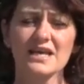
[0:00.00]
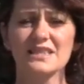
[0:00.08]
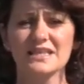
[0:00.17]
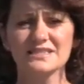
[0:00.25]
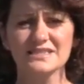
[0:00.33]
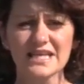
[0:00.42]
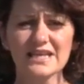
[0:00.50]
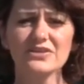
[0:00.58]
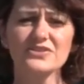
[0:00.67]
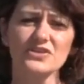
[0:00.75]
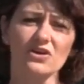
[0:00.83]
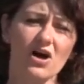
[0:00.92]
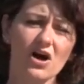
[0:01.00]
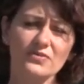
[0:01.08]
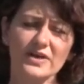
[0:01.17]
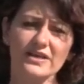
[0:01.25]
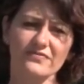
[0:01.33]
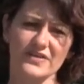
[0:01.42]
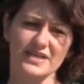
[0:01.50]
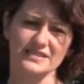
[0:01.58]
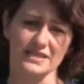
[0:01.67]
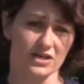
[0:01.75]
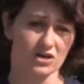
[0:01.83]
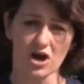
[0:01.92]
These dealers are already
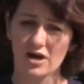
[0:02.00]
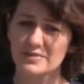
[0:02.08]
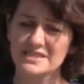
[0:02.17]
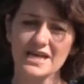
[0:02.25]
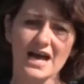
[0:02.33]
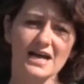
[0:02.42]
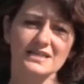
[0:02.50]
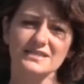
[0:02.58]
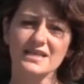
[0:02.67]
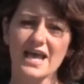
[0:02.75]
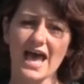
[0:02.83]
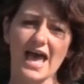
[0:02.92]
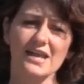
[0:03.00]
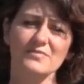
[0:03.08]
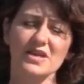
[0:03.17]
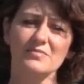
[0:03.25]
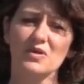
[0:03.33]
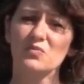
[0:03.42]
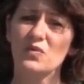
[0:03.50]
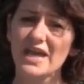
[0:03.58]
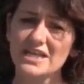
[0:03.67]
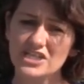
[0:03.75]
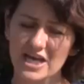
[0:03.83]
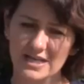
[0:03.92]
facing a carbon tax, and a minimum
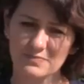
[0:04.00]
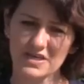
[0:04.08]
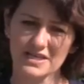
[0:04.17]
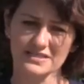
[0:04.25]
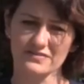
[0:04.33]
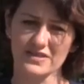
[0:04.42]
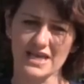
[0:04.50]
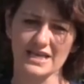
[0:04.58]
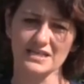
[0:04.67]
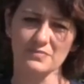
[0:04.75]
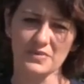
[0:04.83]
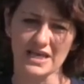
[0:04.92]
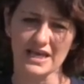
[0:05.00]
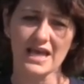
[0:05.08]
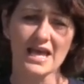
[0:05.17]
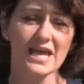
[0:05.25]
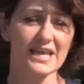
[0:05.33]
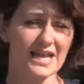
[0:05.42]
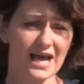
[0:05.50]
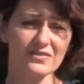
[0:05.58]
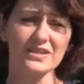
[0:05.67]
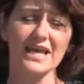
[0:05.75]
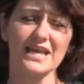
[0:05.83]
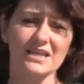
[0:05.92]
wage hike because of the NDP. Now
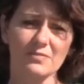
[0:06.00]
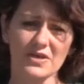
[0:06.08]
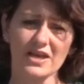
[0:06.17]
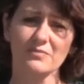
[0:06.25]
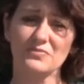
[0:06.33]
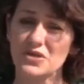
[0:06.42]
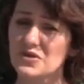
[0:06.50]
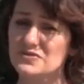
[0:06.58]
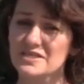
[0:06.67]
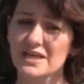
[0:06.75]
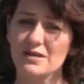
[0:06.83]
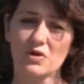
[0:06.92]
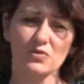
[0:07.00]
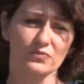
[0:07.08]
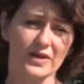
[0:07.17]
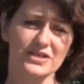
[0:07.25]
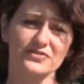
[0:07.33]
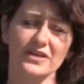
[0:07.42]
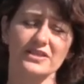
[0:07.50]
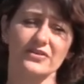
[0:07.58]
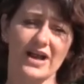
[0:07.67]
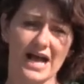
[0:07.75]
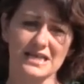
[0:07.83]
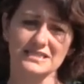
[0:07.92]
the NDP are musing about rendering
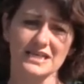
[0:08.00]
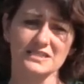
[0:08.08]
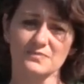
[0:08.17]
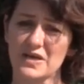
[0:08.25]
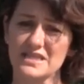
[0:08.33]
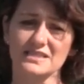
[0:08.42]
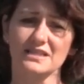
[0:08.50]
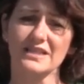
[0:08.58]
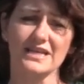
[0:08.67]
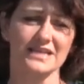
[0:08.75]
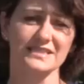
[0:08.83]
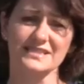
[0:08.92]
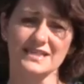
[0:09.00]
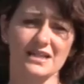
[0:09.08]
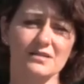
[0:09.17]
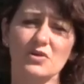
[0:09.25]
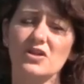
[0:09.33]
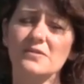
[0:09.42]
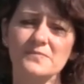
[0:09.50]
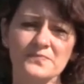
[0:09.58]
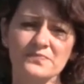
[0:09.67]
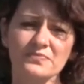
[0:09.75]
their assets basically unsellable.